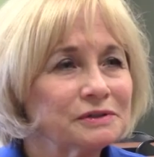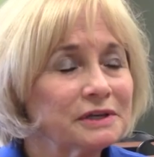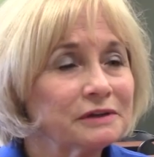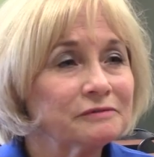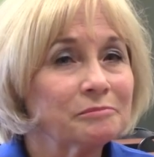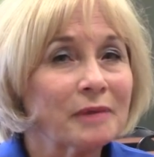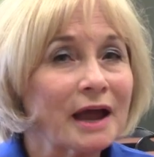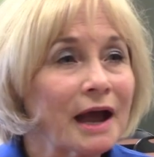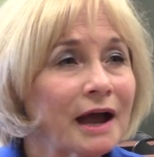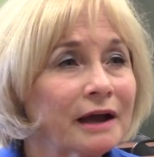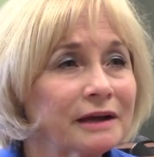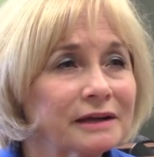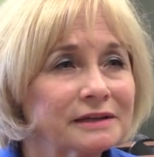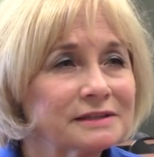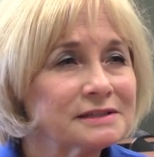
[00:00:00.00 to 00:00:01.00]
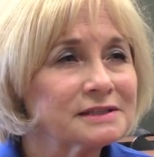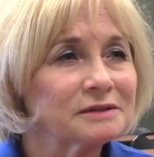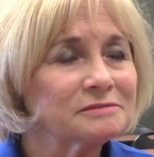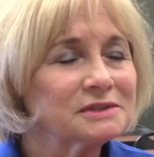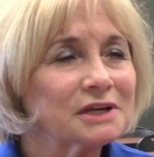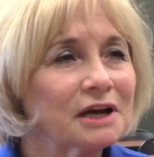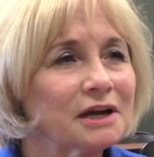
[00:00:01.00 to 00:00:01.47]
give back, and
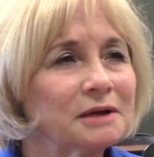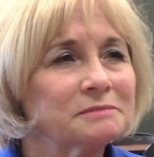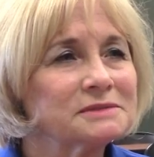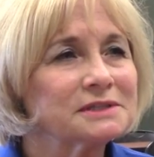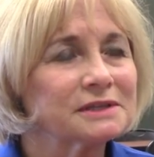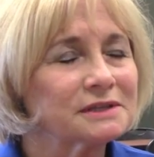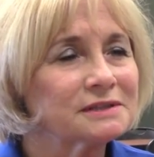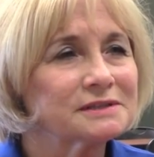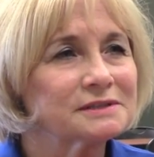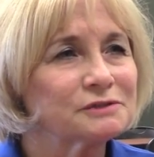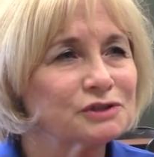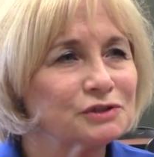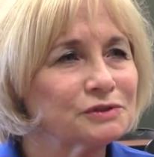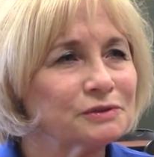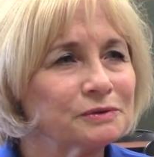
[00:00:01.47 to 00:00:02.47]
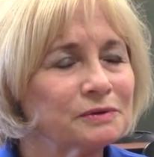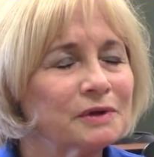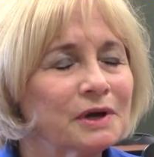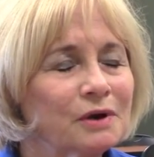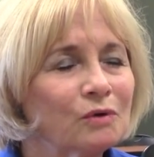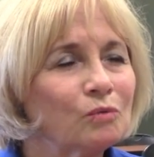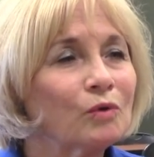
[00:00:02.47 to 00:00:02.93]
sometimes it's
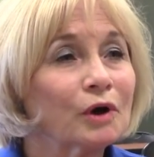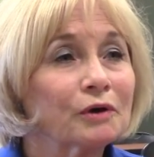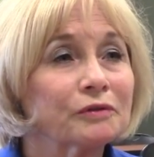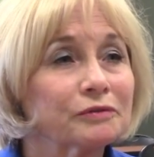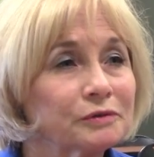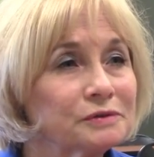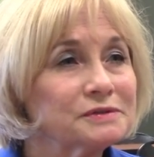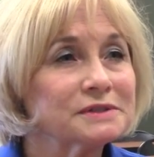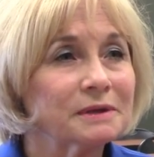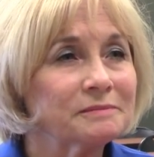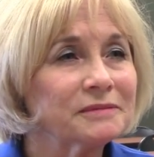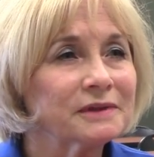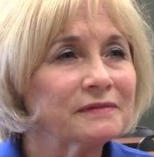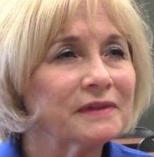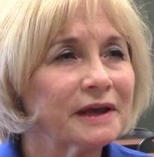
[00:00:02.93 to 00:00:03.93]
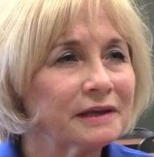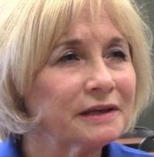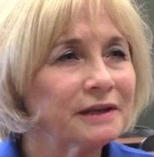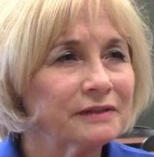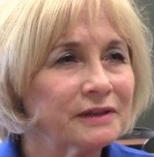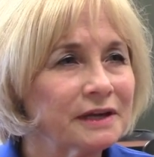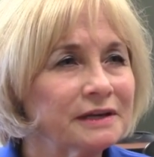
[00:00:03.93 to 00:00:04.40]
to work through something
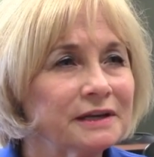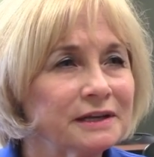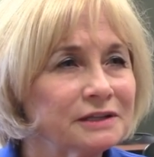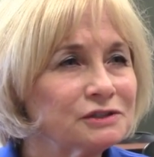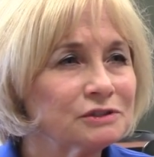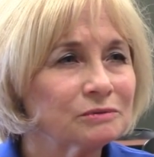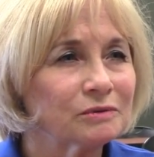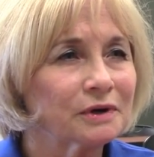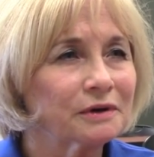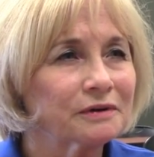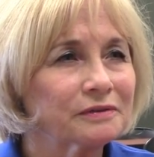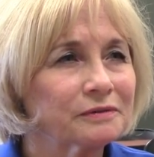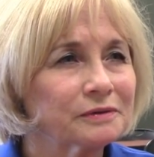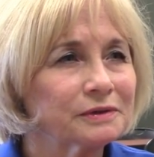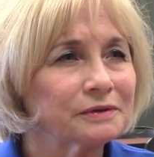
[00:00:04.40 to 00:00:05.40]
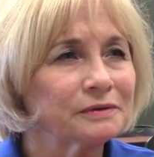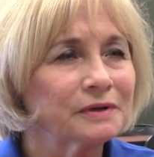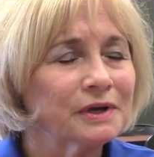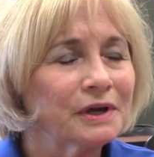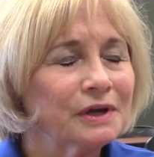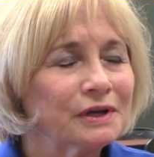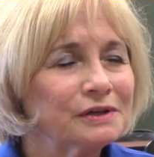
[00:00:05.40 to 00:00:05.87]
that they need to work
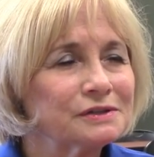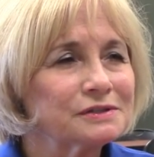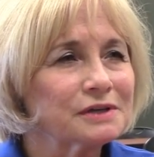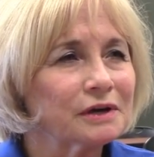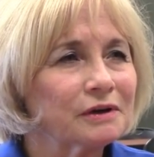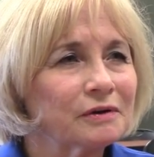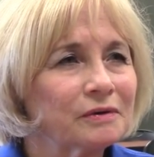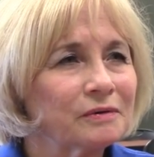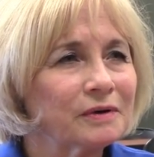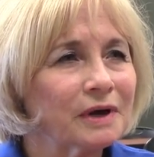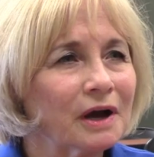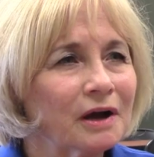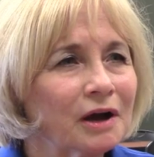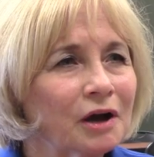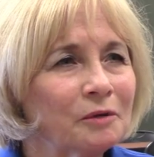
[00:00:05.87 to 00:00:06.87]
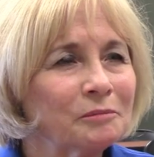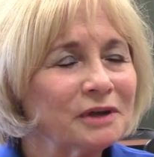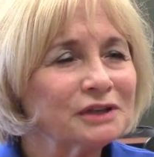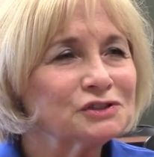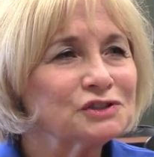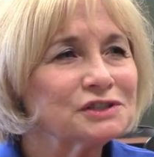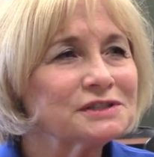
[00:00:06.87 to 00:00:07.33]
through. So
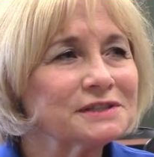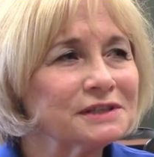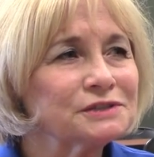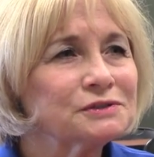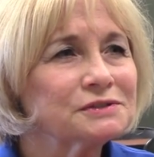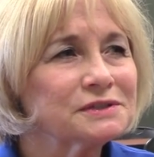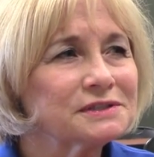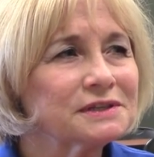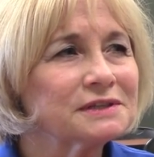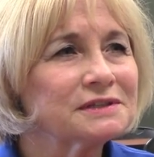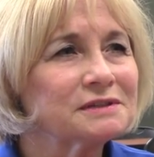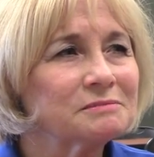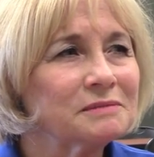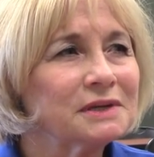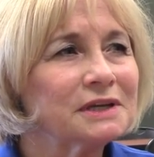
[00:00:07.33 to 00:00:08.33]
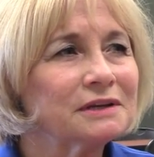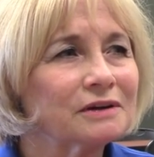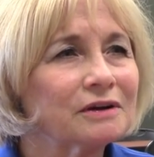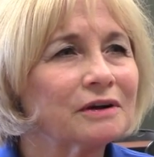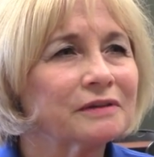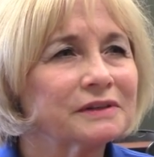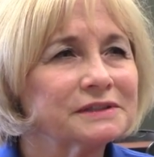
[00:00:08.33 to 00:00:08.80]
it's just interesting to
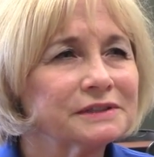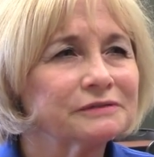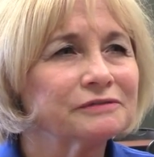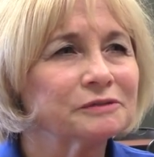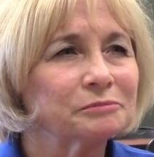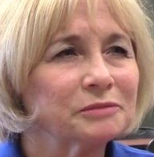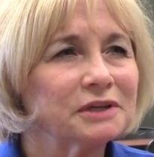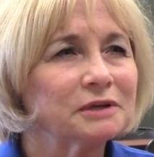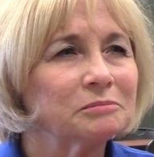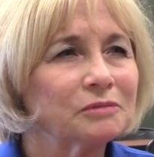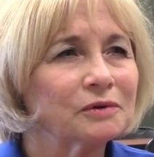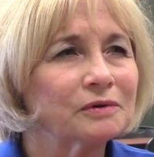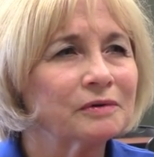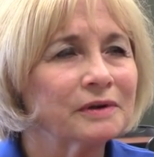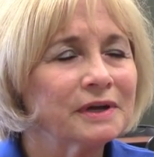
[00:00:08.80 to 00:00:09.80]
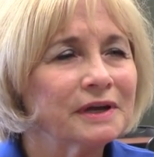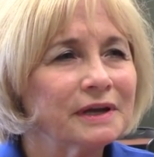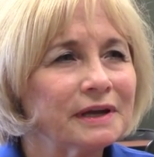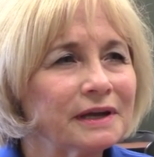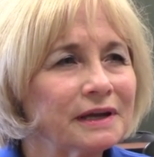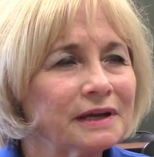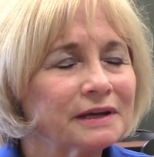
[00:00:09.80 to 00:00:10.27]
meet all the different people
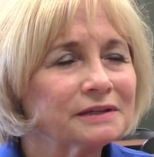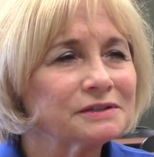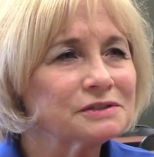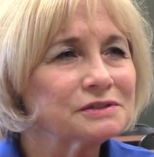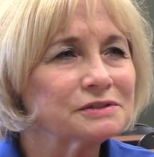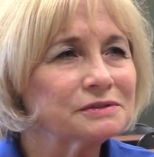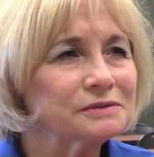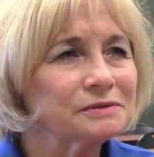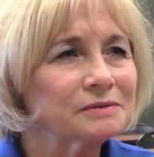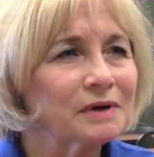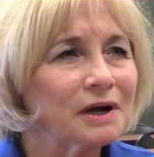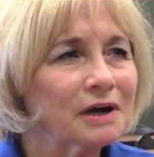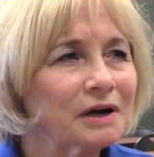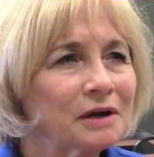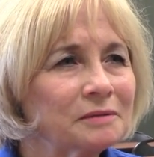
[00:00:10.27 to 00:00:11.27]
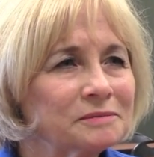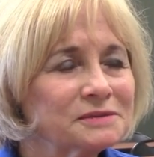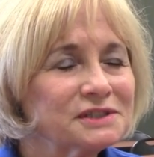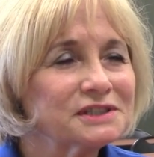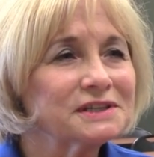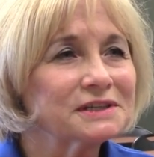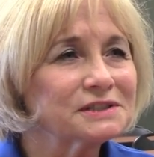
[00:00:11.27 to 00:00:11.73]
and
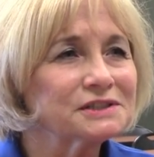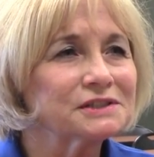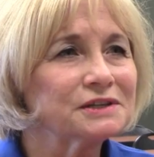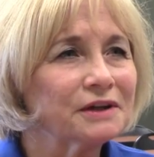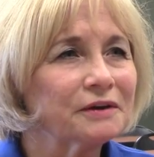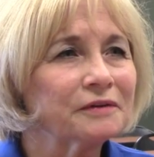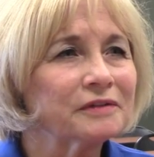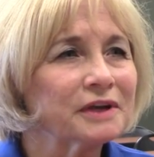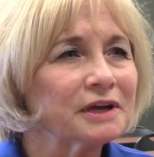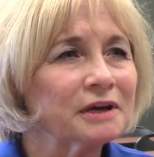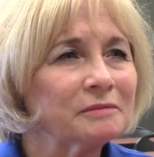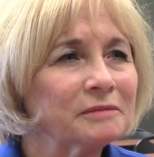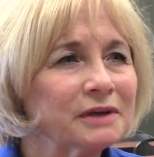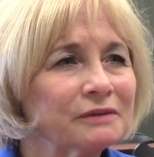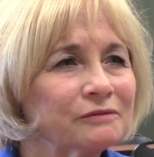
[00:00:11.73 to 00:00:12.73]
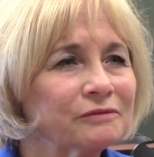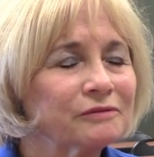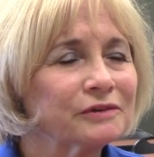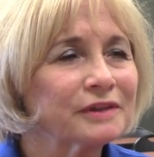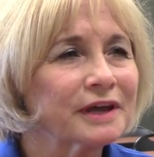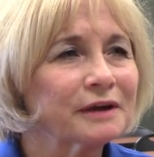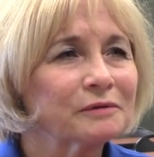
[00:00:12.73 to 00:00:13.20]
to get to know them. And
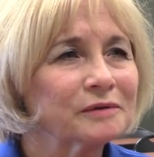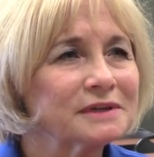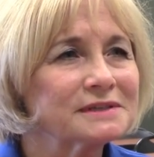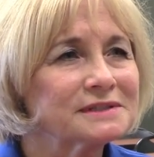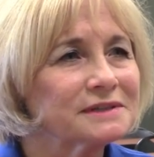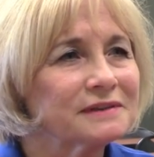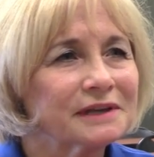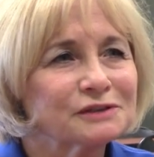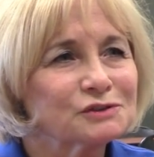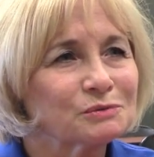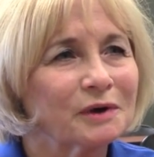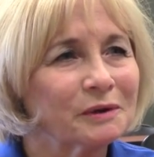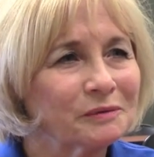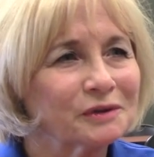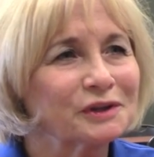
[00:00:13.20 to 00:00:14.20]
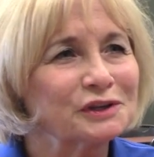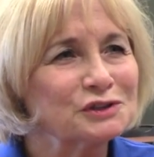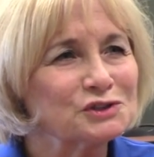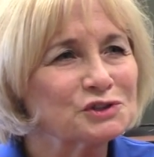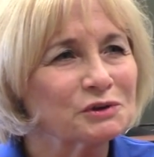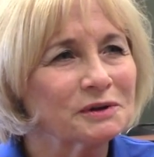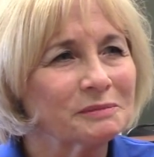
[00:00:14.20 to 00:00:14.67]
for that reason, that's why I really
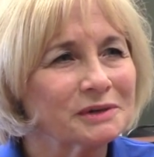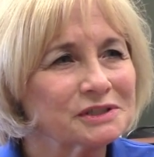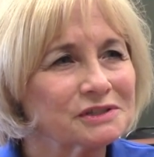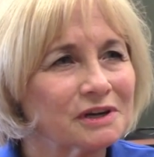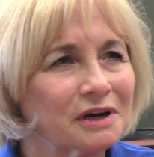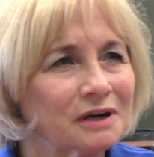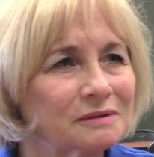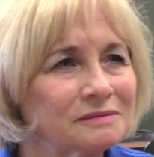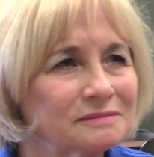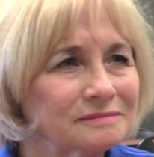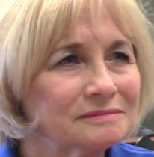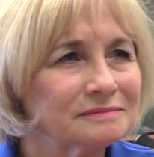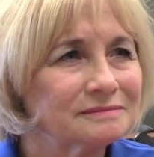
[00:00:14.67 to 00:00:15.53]
enjoy my job.